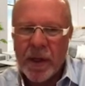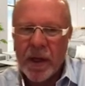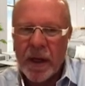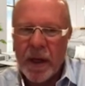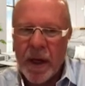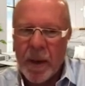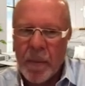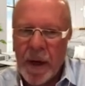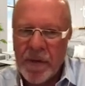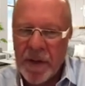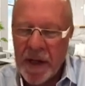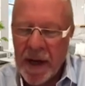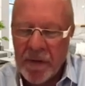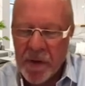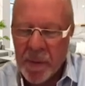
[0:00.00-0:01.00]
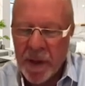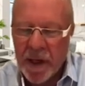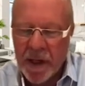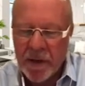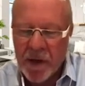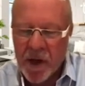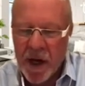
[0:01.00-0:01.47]
Um, I think
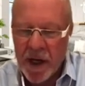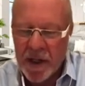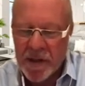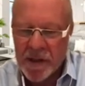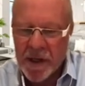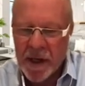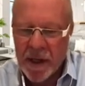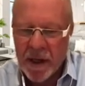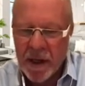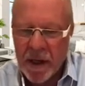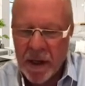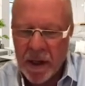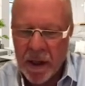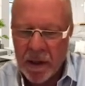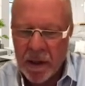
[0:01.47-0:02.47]
everybody in the audience got a, a,